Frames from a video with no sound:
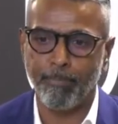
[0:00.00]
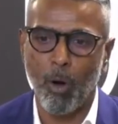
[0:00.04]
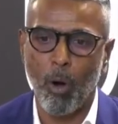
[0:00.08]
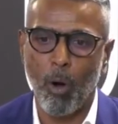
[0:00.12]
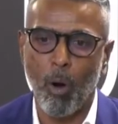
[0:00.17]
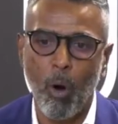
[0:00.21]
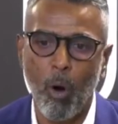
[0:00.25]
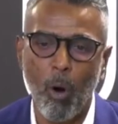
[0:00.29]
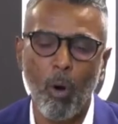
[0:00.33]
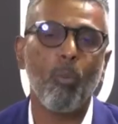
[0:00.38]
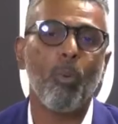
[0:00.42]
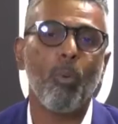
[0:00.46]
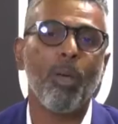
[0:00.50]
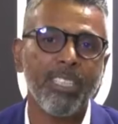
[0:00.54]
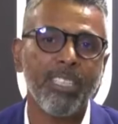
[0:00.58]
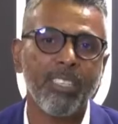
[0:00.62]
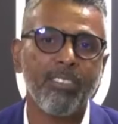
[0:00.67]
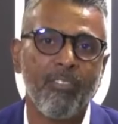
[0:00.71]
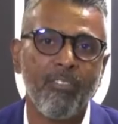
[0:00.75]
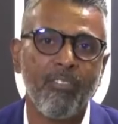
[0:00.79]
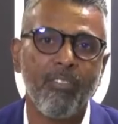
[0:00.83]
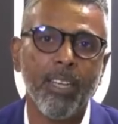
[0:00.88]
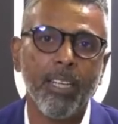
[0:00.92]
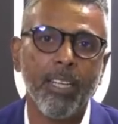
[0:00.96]
Always
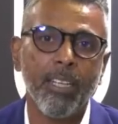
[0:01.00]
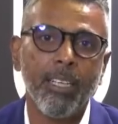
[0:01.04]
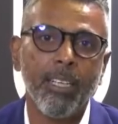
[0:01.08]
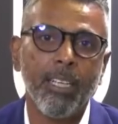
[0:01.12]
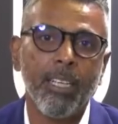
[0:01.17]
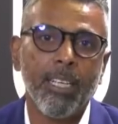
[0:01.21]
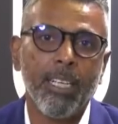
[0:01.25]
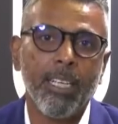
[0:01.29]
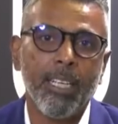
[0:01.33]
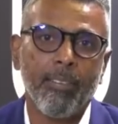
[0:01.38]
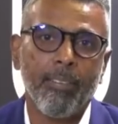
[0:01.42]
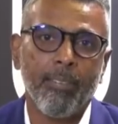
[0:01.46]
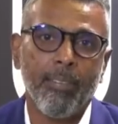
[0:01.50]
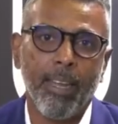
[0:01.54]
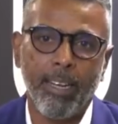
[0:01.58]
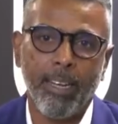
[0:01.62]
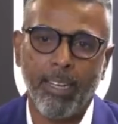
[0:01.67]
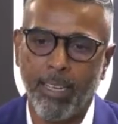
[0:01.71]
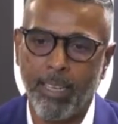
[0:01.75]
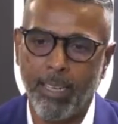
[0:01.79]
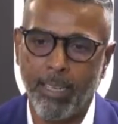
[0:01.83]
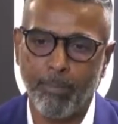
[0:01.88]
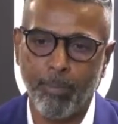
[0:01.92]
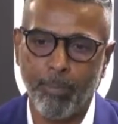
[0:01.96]
feel
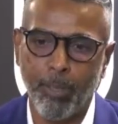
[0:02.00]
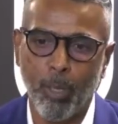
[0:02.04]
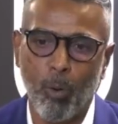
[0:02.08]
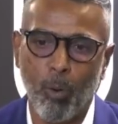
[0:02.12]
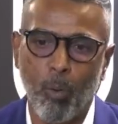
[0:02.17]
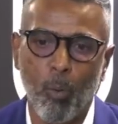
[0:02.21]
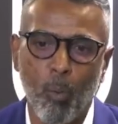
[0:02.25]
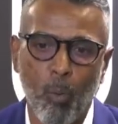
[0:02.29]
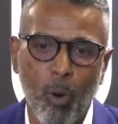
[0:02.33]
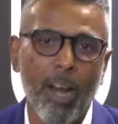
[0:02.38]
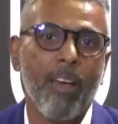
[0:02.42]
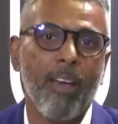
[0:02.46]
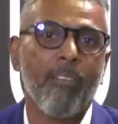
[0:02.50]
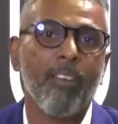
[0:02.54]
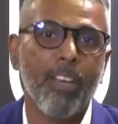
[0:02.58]
that whatever